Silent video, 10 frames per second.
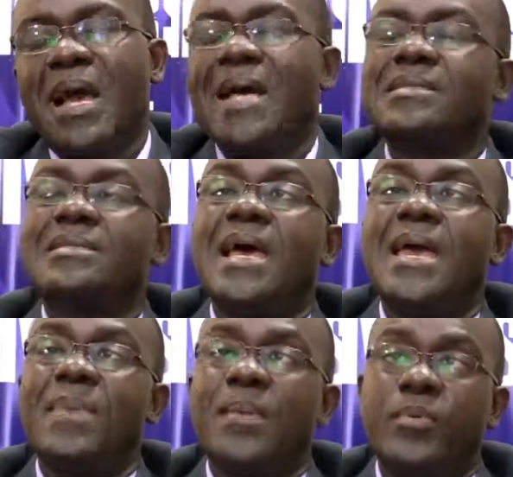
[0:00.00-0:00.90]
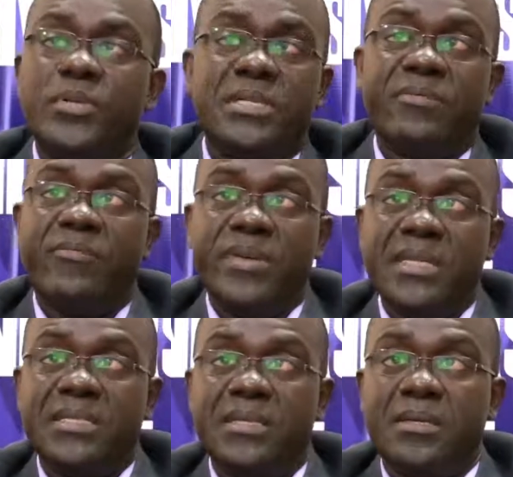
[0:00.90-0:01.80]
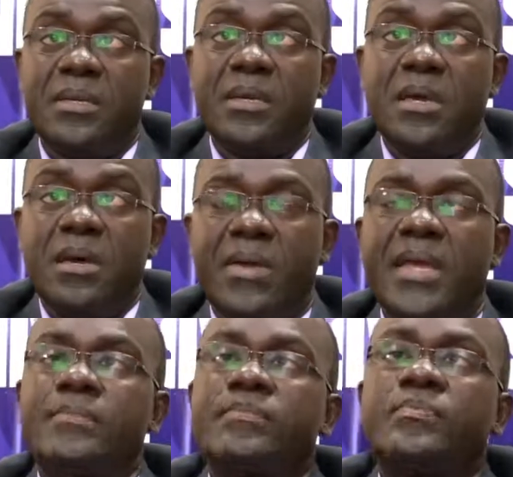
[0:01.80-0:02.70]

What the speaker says: as time approaches infinity, right?